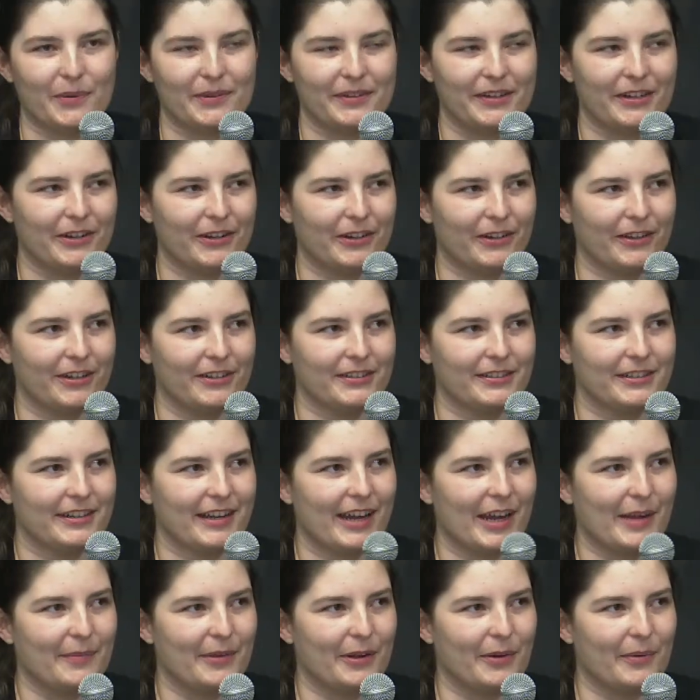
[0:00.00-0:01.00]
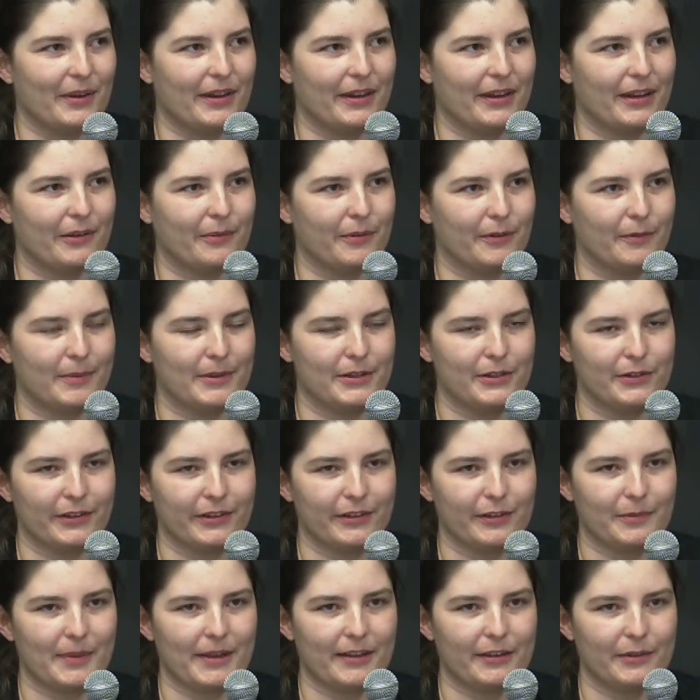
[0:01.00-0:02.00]
was here earlier today, but we've been
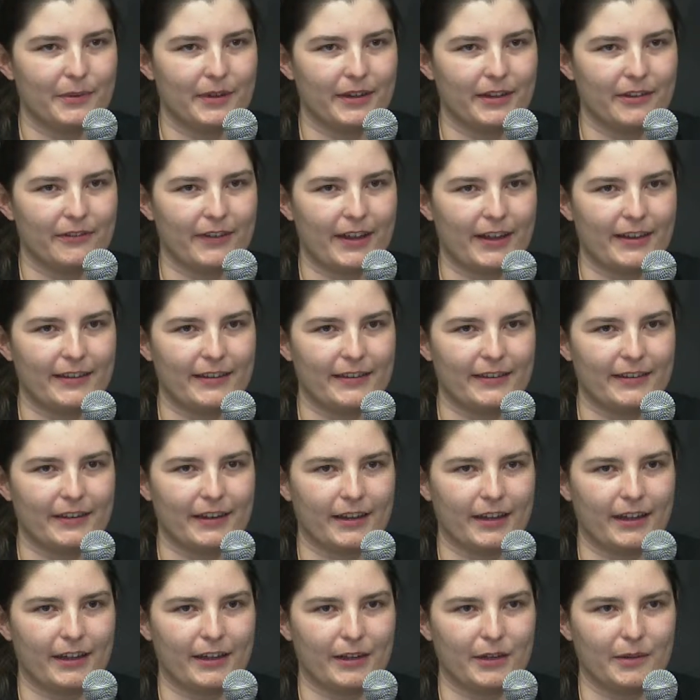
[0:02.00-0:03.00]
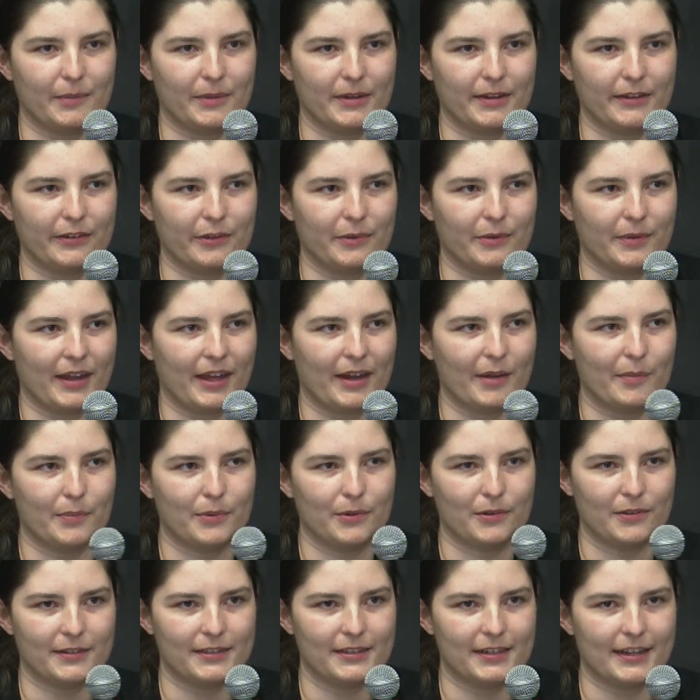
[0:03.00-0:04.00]
doing Space Week events, and so we had a
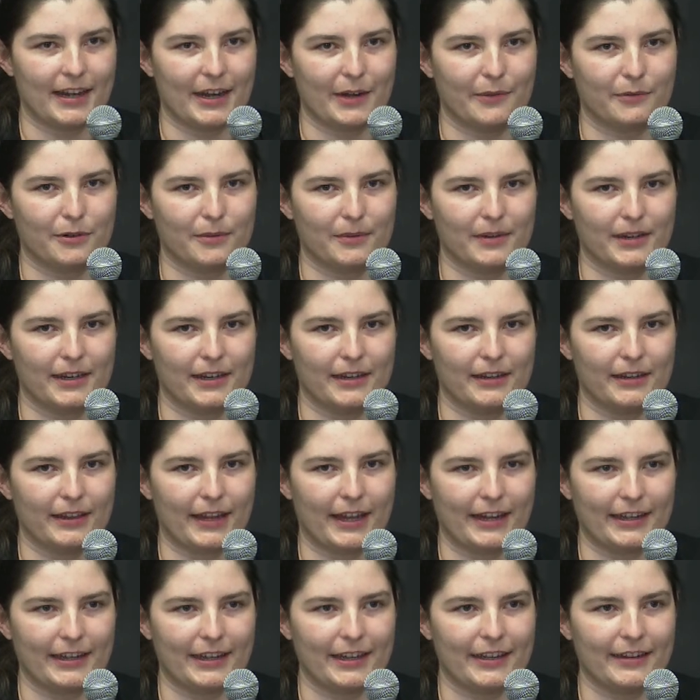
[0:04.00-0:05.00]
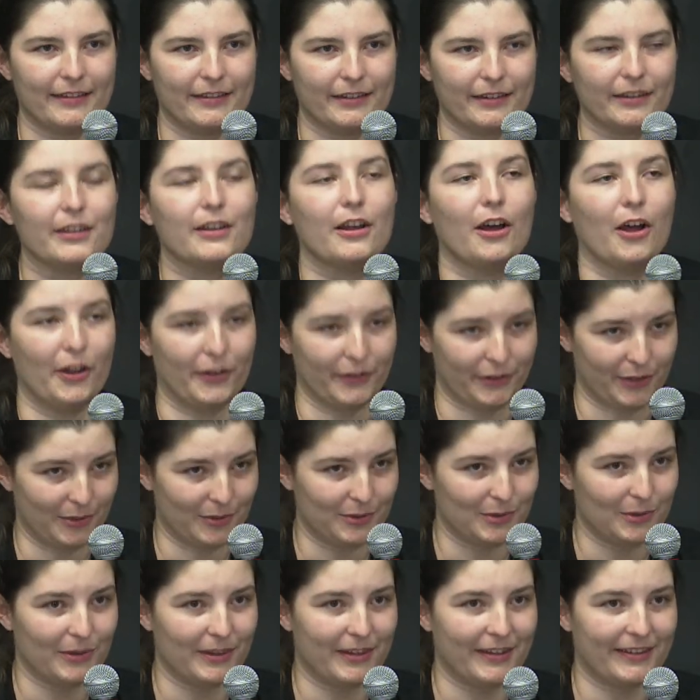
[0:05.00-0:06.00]
booth today where we let kids also
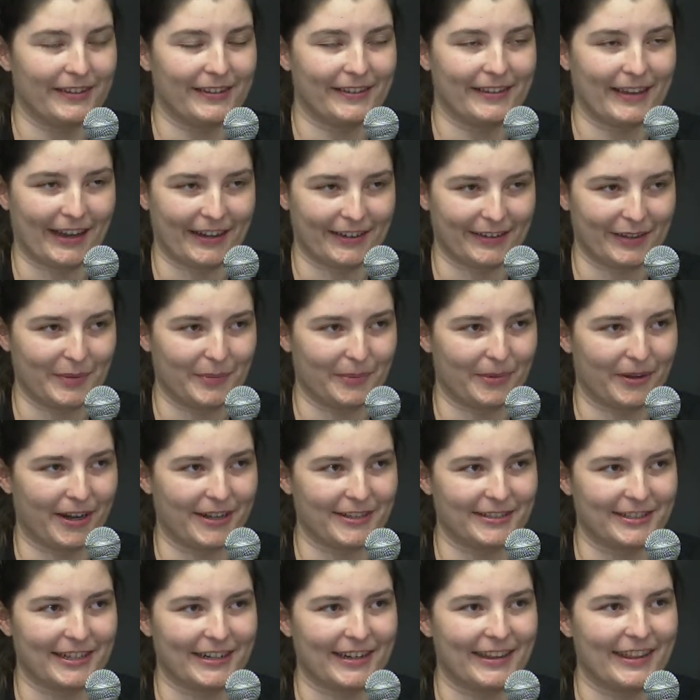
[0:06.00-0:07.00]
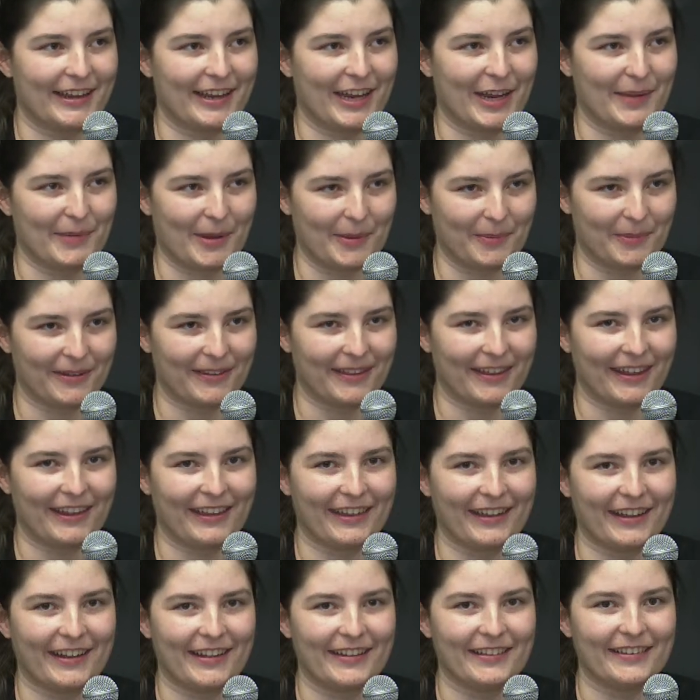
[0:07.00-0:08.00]
do this exact same project. They came up with
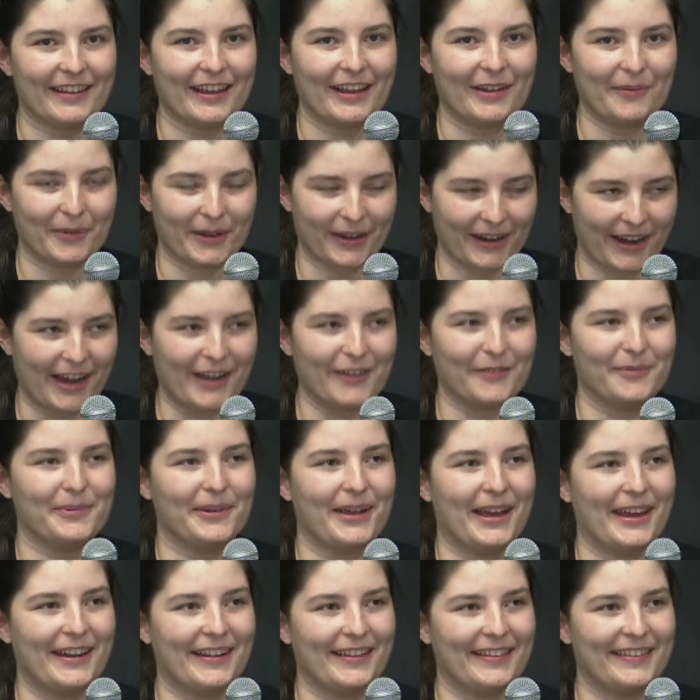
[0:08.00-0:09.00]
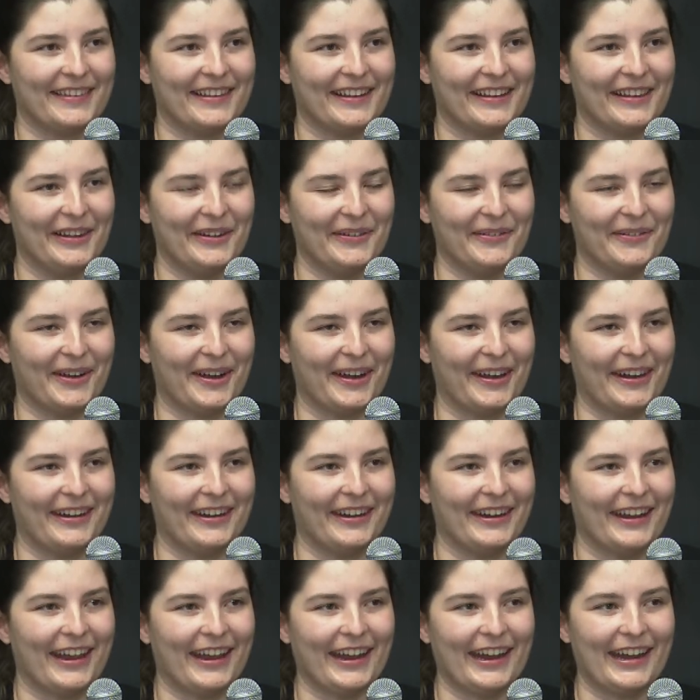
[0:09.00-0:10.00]
aliens and what kind of planets they'd live on,
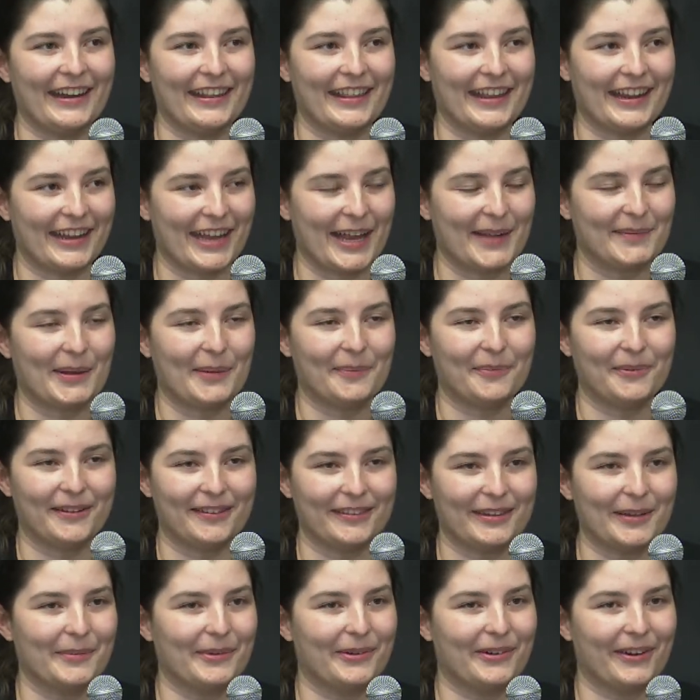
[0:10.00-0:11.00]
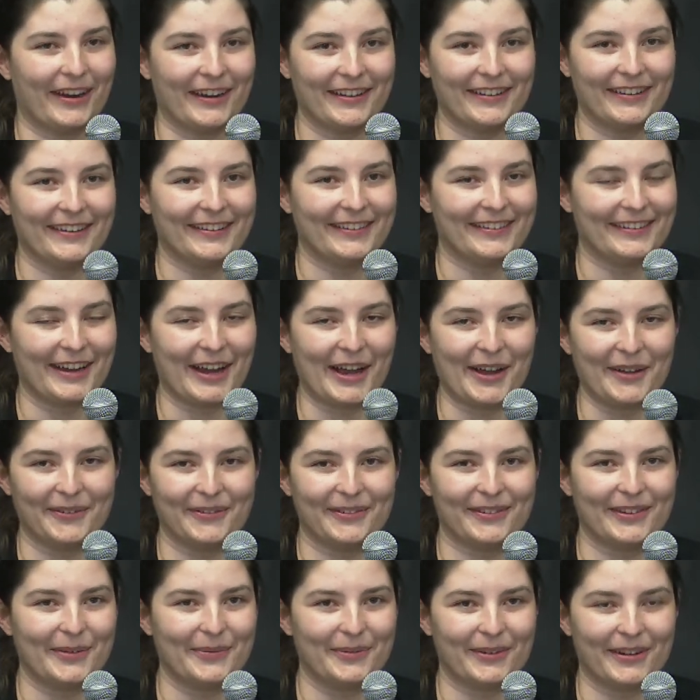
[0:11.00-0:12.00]
and they came up with some crazy
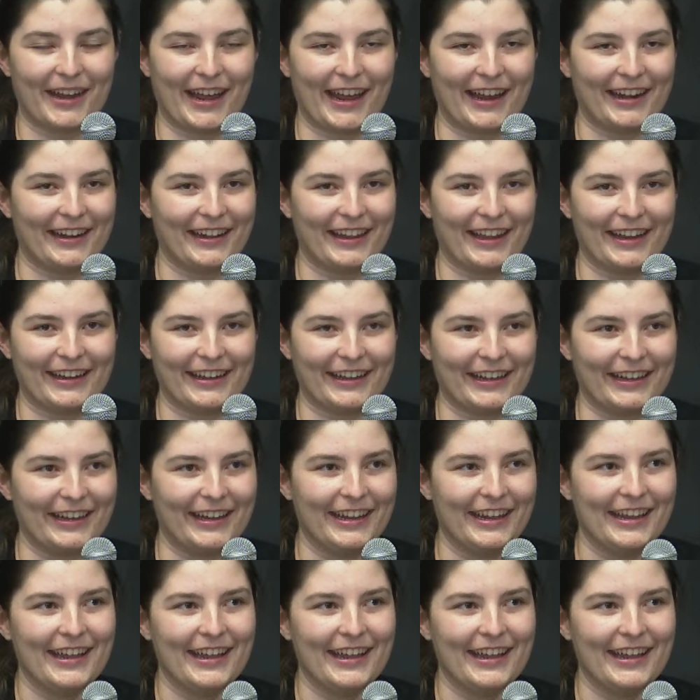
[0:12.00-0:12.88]
stuff. Someone had like a